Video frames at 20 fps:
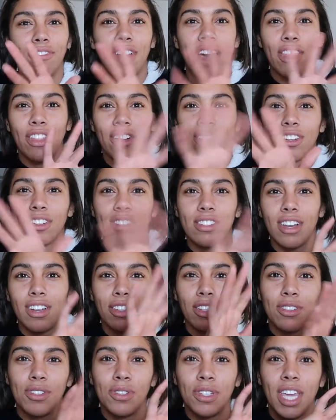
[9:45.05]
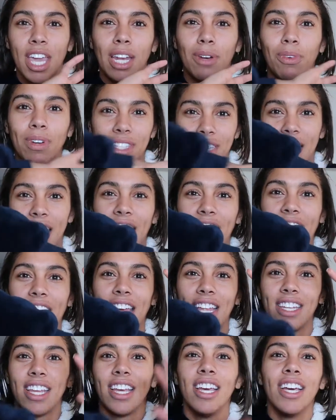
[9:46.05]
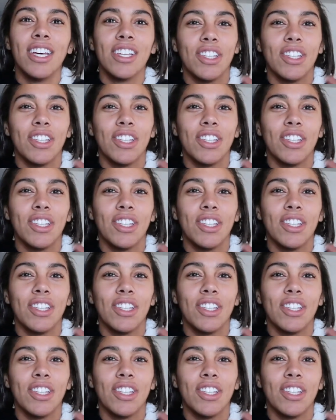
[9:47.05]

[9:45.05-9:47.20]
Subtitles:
feathers on the toucan was a hand.